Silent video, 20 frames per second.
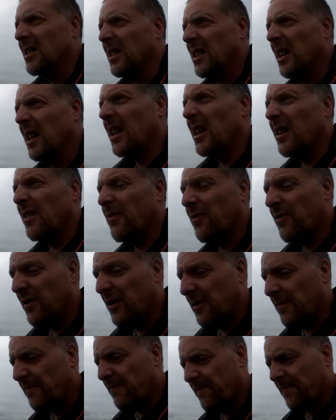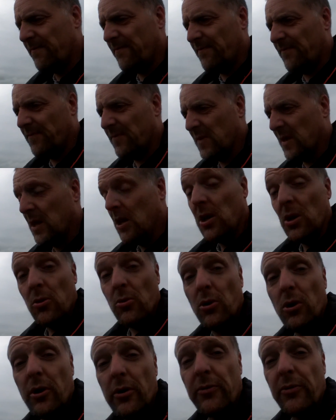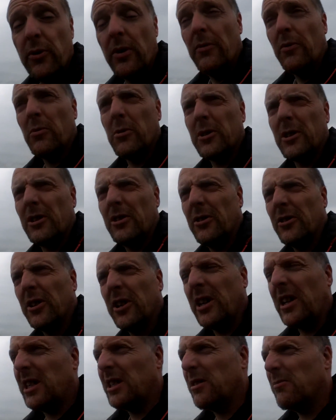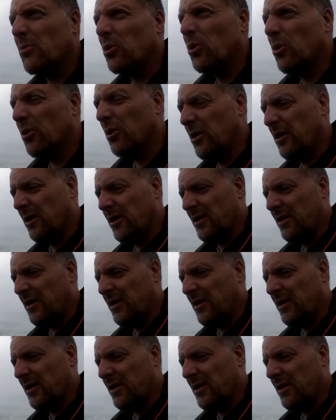Yeah, if you ever want to look at any more